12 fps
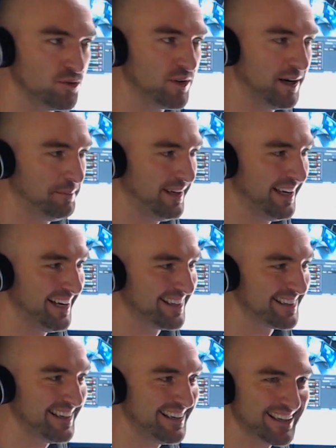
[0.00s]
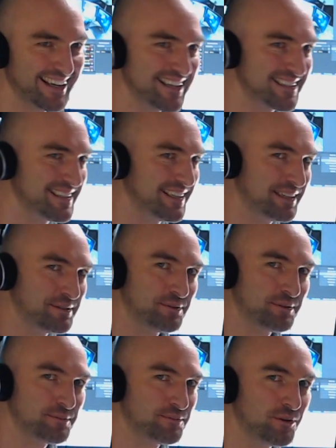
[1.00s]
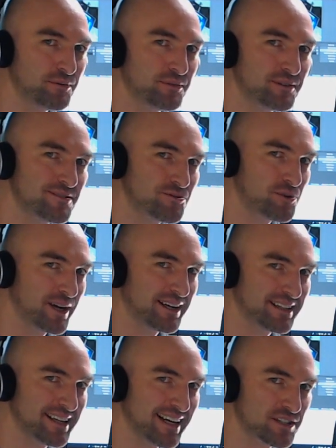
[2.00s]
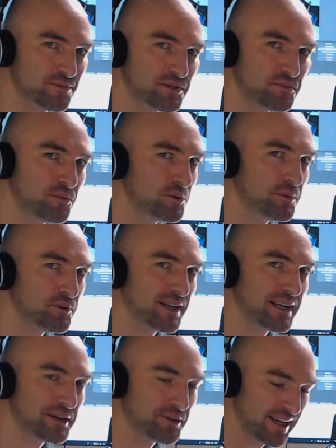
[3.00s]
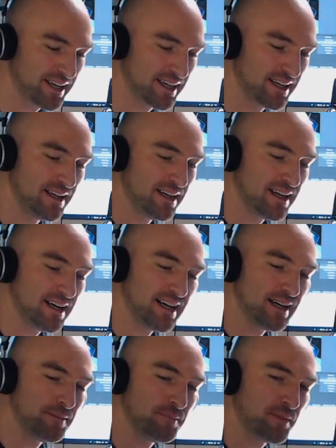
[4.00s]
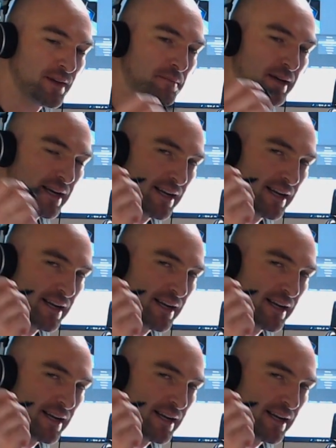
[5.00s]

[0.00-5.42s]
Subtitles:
up here and lean against it and it won't trigger the touch, which would be really annoying. But it has